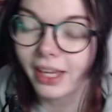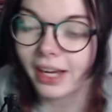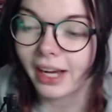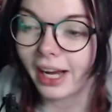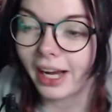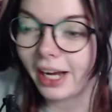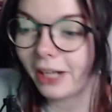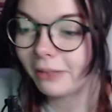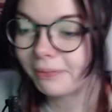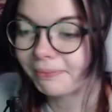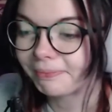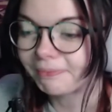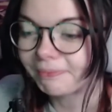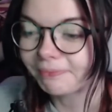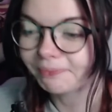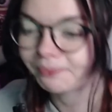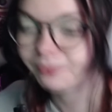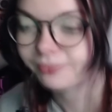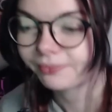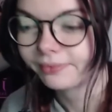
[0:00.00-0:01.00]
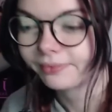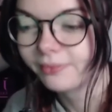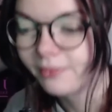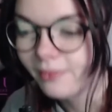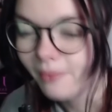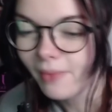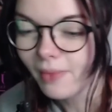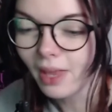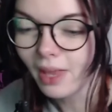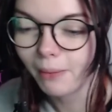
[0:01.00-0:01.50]
Um,
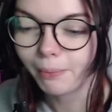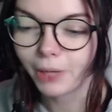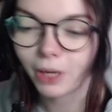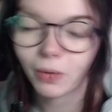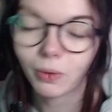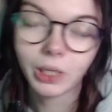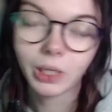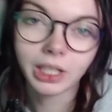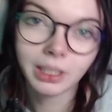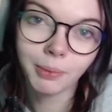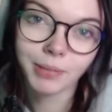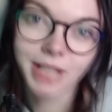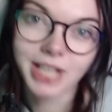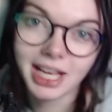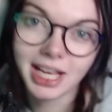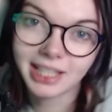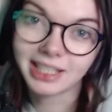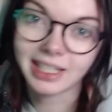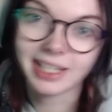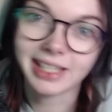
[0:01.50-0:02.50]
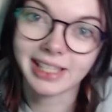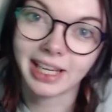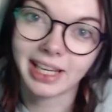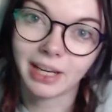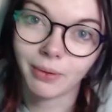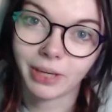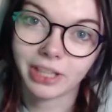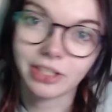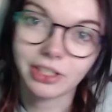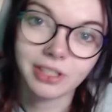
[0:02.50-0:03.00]
but we're gonna pretend it is
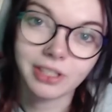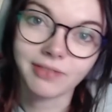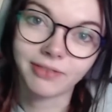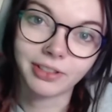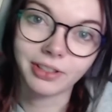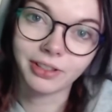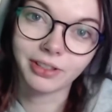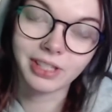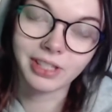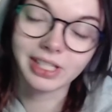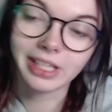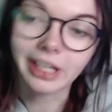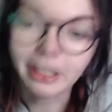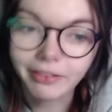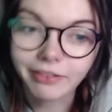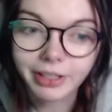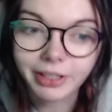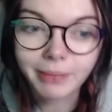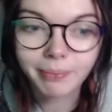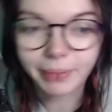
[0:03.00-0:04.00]
anyway, just for the sake of it.